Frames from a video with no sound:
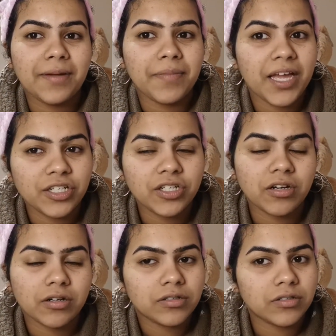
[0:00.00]
head
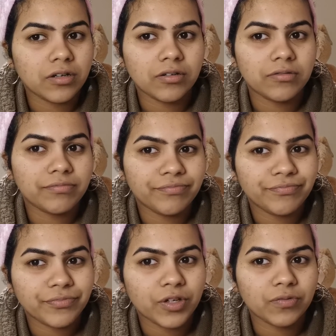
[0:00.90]
shower. So
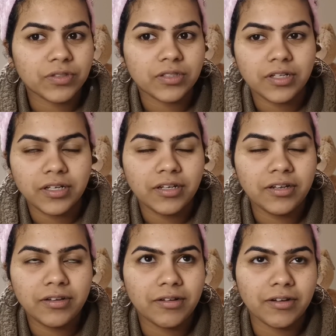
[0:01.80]
obviously
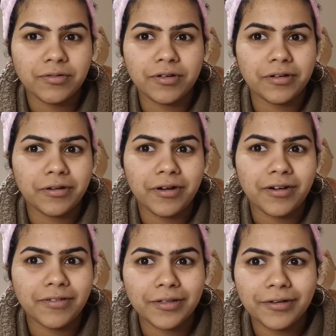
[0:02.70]
I don't want to go
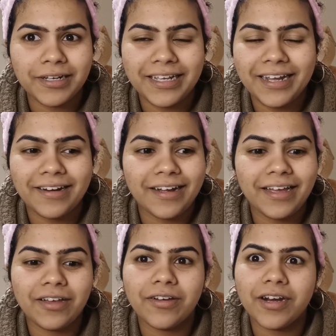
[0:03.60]
out with oily hair. I
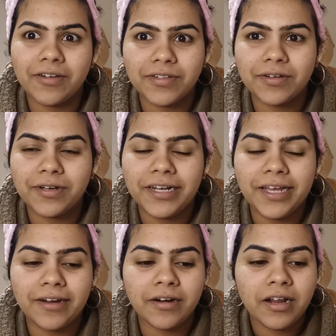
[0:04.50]
hate going out with oily
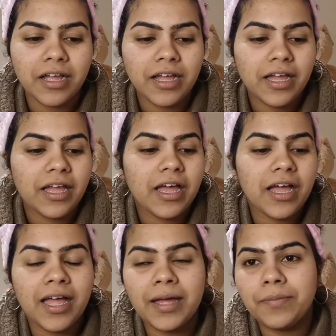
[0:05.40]
hair.
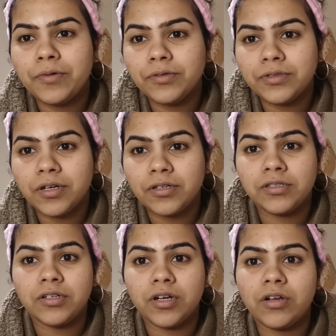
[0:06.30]
Also,
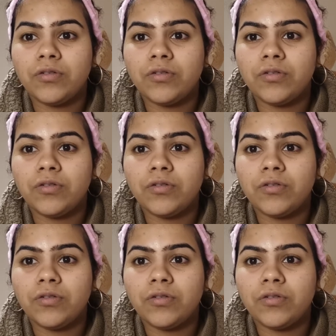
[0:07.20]
so I